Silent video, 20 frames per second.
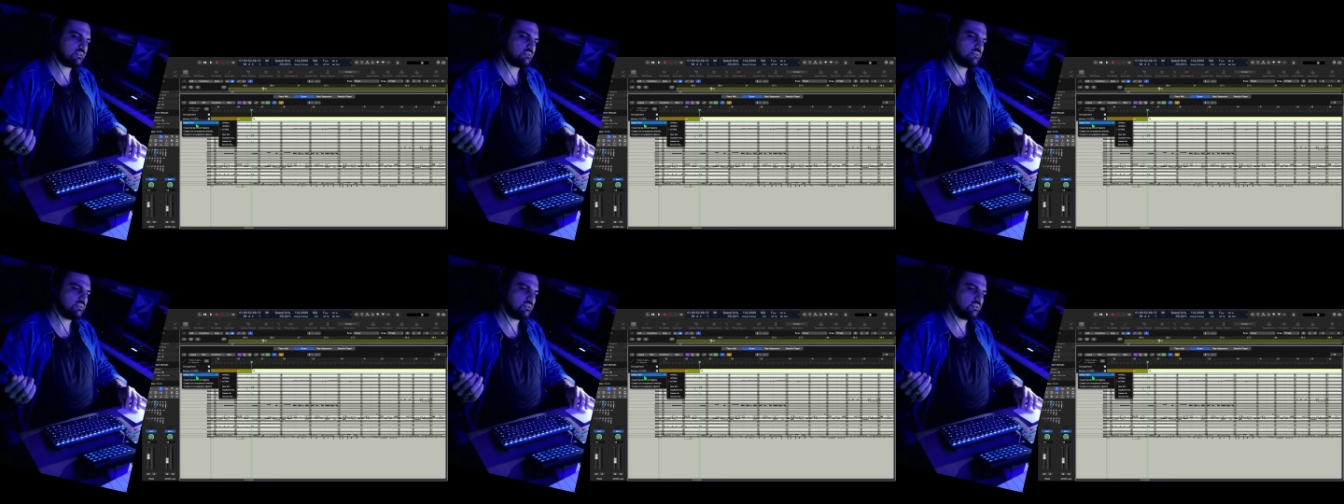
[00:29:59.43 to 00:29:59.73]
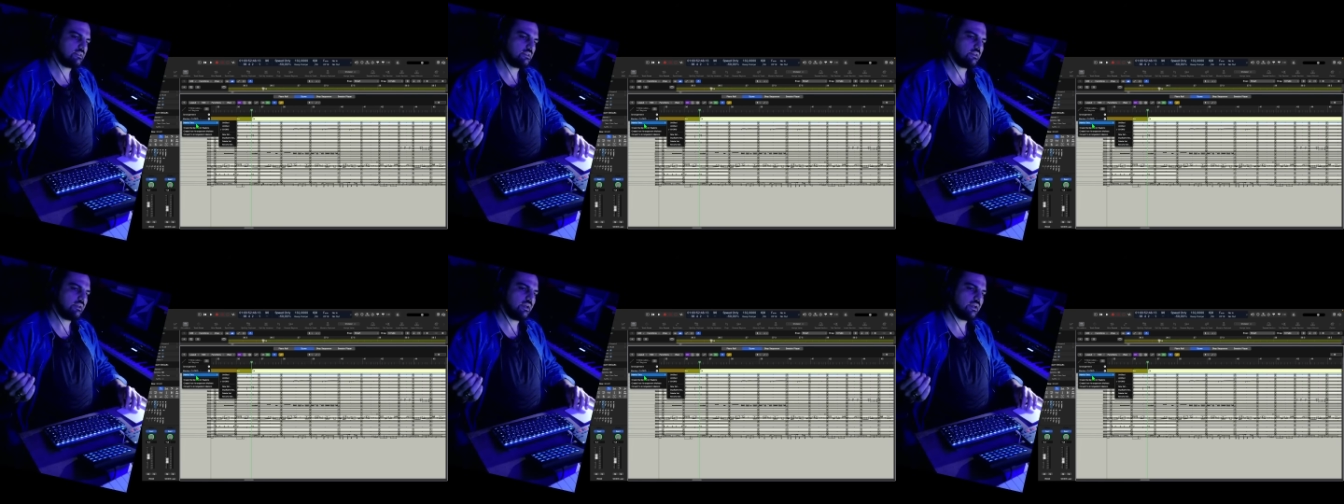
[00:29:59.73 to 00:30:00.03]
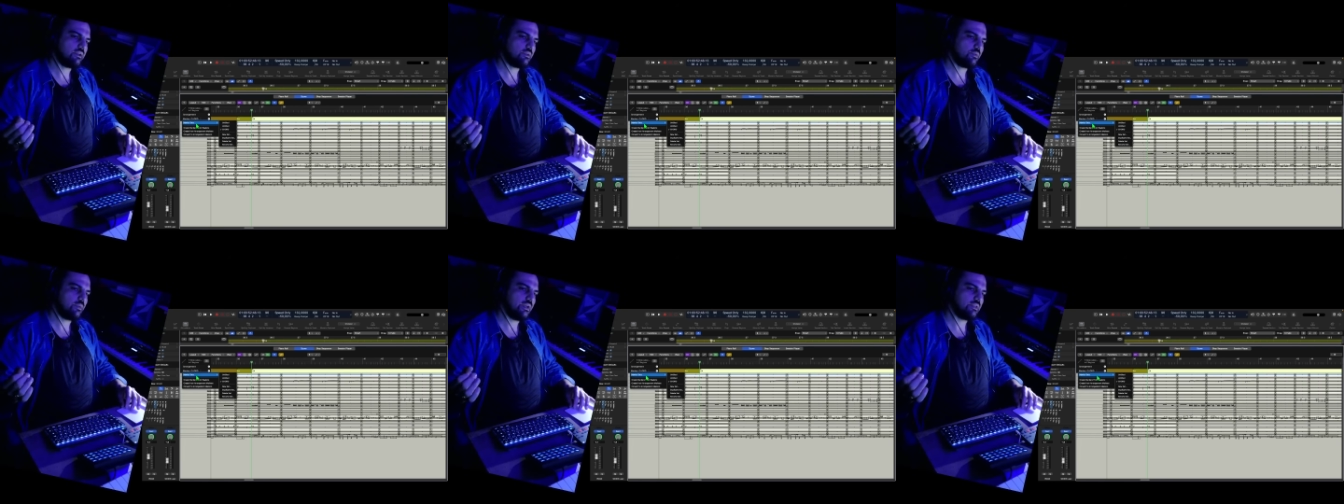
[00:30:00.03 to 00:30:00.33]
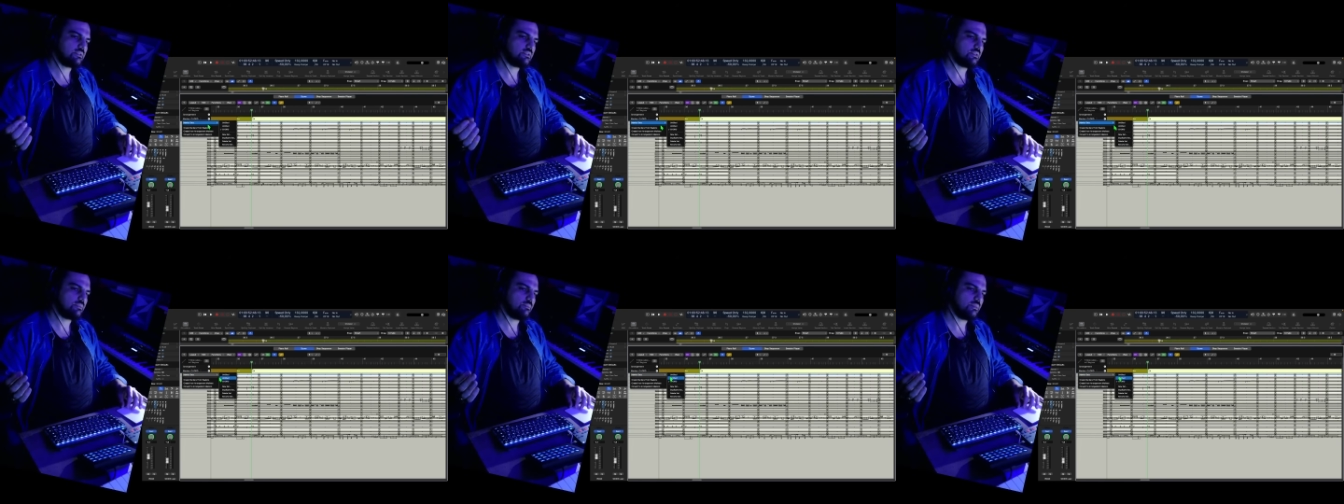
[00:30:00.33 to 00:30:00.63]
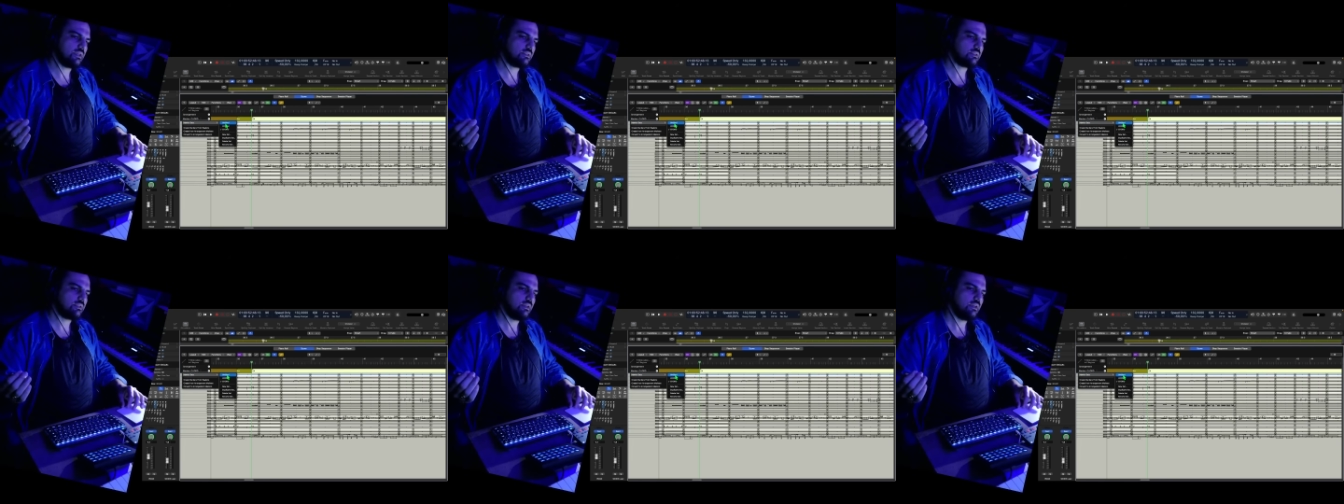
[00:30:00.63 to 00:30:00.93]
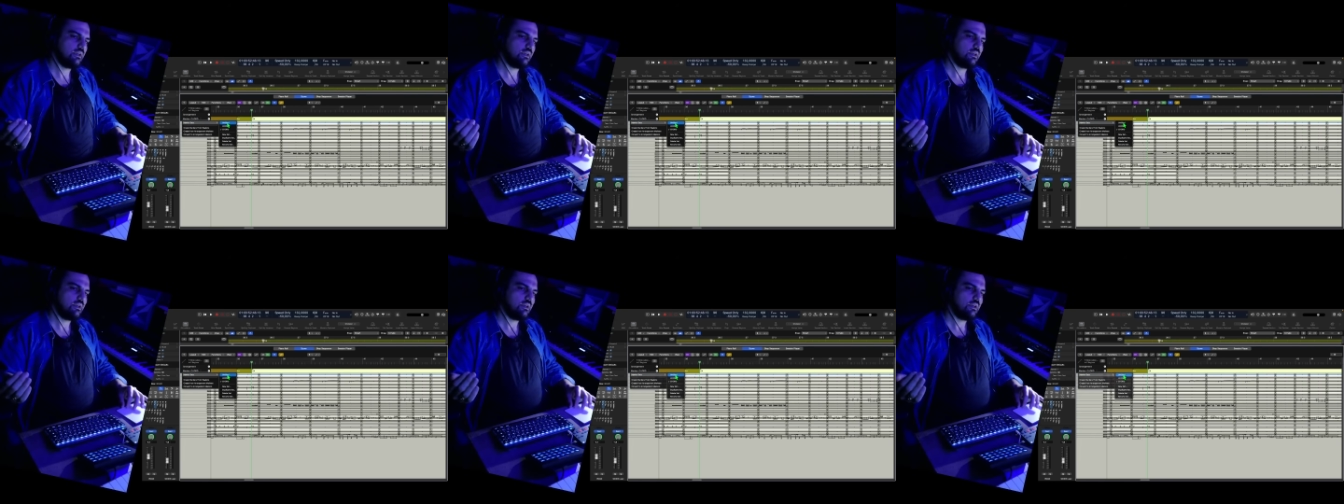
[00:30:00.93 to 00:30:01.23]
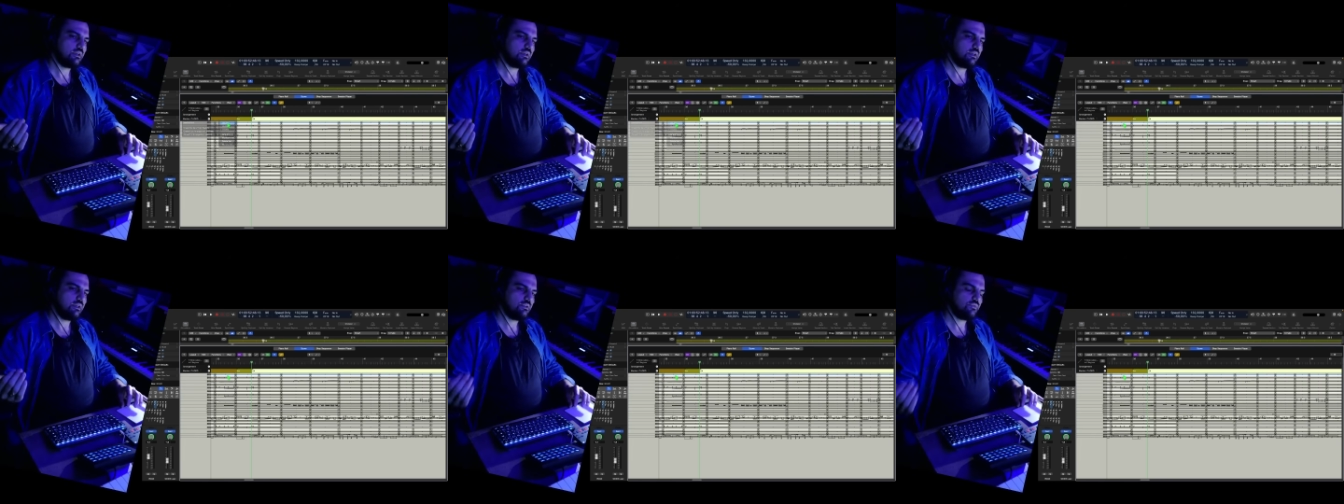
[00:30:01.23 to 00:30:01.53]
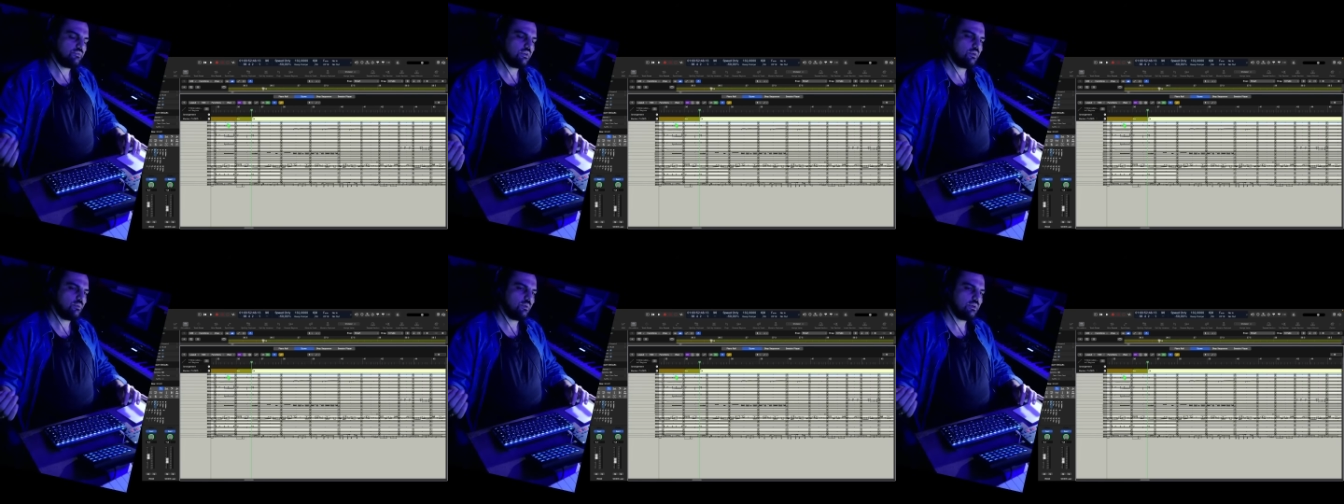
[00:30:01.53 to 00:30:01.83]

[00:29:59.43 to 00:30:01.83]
that I created, but if I want